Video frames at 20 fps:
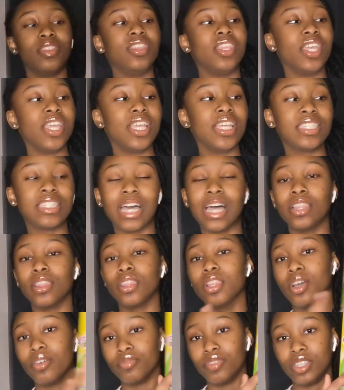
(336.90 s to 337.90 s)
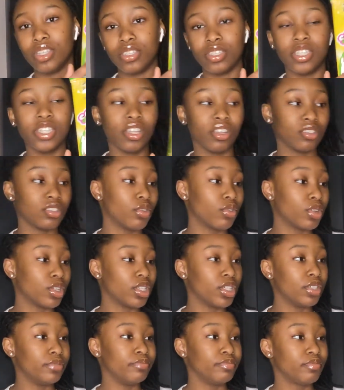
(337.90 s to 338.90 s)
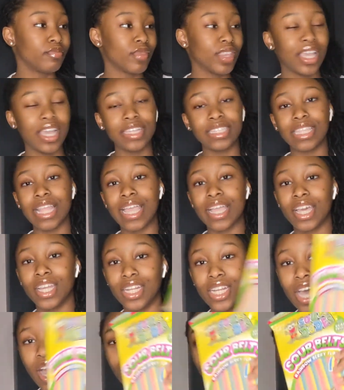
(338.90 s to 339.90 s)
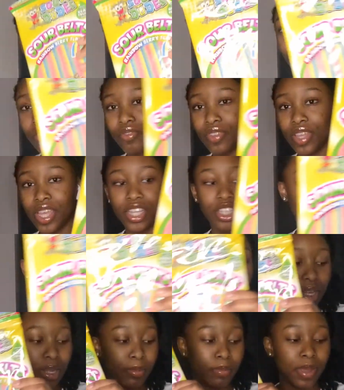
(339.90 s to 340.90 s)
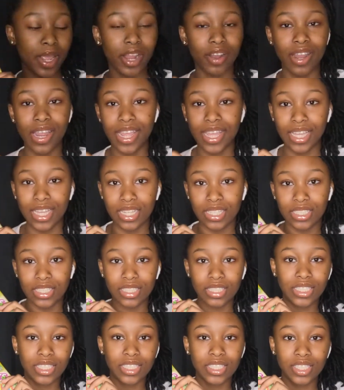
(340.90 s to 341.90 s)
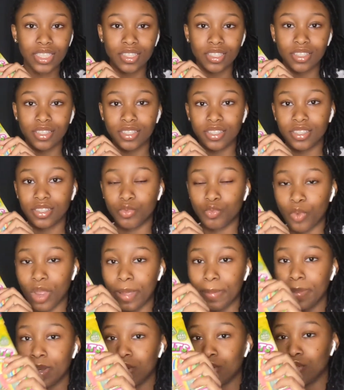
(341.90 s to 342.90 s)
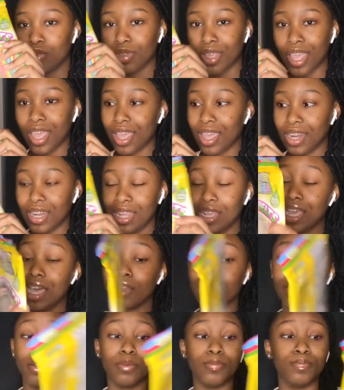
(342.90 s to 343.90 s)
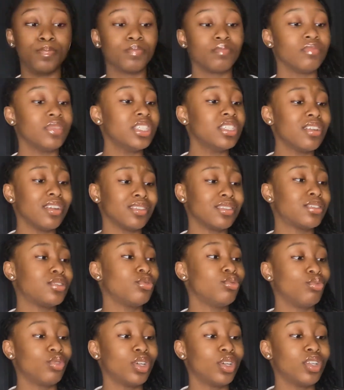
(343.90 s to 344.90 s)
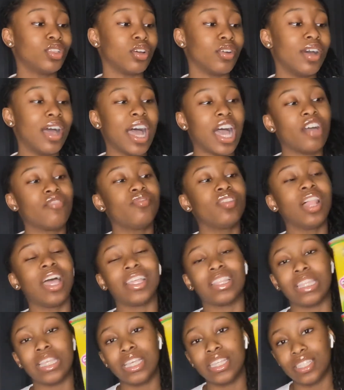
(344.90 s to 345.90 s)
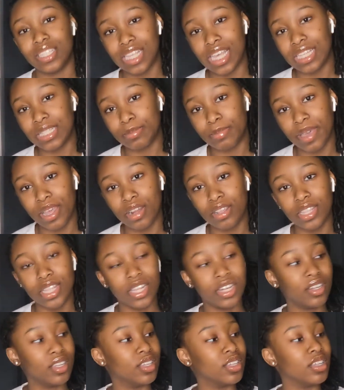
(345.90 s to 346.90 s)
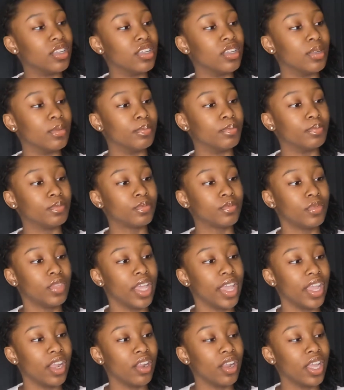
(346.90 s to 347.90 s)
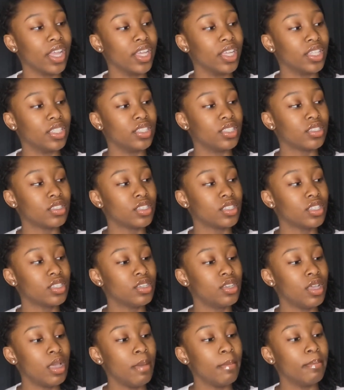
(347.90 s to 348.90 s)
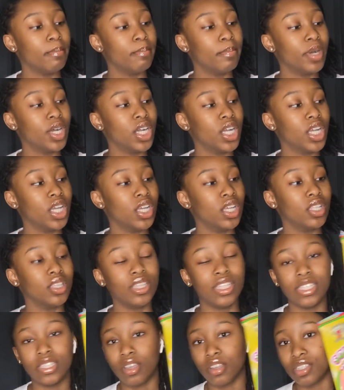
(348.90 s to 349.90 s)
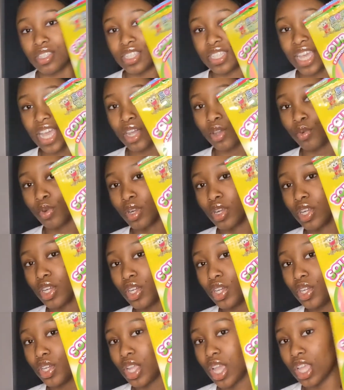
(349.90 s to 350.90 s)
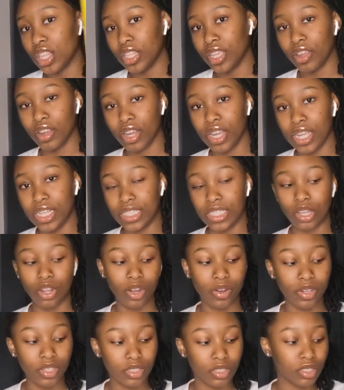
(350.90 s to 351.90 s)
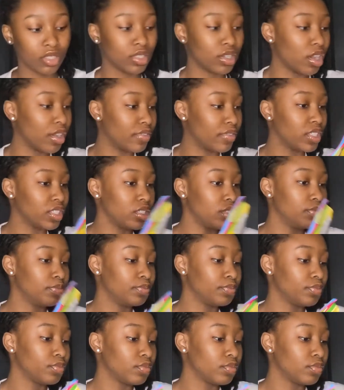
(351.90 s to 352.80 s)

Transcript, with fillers: These, I love these. These are so good. It's like a knockoff Extreme Airheads rainbow candy. I don't know. These are too good though. I feel like these taste better than the um the airheads. But these are sour and the airheads aren't, obviously.